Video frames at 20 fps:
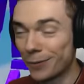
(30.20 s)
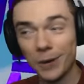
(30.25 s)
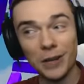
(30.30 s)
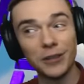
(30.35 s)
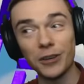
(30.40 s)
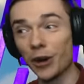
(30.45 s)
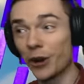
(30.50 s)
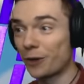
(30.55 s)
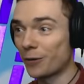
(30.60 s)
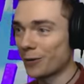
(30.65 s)

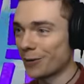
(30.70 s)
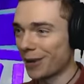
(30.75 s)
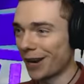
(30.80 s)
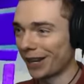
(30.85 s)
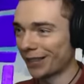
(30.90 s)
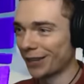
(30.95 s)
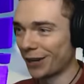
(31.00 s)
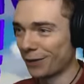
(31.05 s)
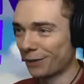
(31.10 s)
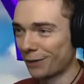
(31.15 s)
with our
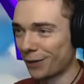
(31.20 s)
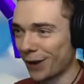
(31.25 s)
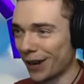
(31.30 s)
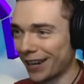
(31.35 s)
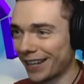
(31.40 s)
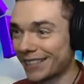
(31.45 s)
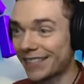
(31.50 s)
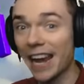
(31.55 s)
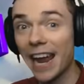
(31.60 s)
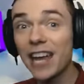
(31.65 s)
ragdoll
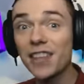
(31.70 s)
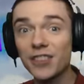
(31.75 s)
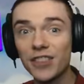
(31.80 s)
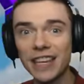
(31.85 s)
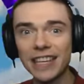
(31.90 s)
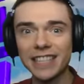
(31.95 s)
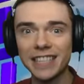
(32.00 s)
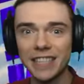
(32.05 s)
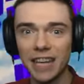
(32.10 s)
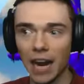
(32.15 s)
friends and
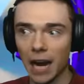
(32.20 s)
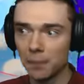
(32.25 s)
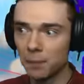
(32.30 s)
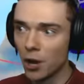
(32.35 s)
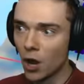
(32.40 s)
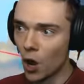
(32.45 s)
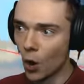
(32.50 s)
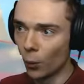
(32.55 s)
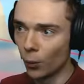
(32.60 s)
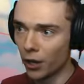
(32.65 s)
this time
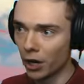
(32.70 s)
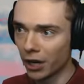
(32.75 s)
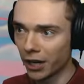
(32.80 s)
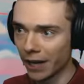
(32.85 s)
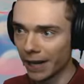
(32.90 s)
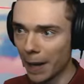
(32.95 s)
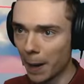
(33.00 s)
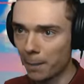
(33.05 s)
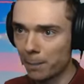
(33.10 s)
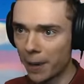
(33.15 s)
we are
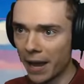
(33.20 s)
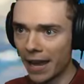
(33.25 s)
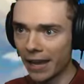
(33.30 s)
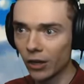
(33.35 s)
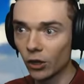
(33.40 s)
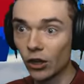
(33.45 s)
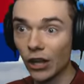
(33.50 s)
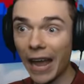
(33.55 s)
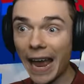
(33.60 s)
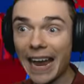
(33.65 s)
gonna
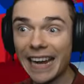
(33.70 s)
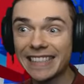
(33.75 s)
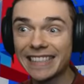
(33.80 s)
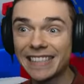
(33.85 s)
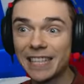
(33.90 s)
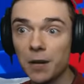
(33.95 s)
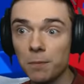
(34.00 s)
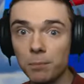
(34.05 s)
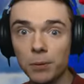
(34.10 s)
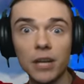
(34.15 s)
battle S
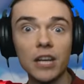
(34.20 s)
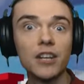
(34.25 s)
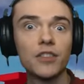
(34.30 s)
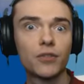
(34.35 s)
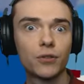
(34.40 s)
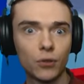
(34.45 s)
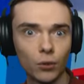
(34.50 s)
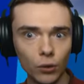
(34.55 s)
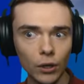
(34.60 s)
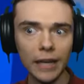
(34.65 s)
C P
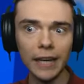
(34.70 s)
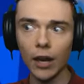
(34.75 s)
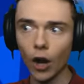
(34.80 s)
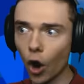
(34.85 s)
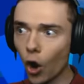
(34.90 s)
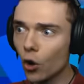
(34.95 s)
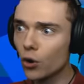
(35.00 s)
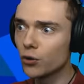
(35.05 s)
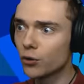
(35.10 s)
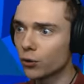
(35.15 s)
three
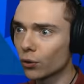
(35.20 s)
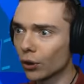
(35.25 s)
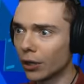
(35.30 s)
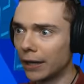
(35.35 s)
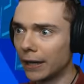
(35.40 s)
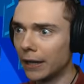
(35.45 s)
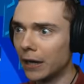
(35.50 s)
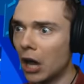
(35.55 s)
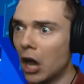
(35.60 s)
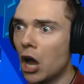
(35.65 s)
oh
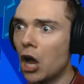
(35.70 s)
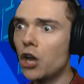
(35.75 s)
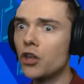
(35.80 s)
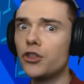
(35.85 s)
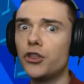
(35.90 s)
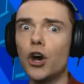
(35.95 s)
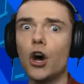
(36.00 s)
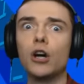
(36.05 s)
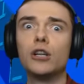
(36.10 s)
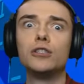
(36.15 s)
three,
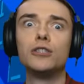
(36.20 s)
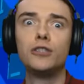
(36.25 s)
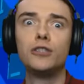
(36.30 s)
the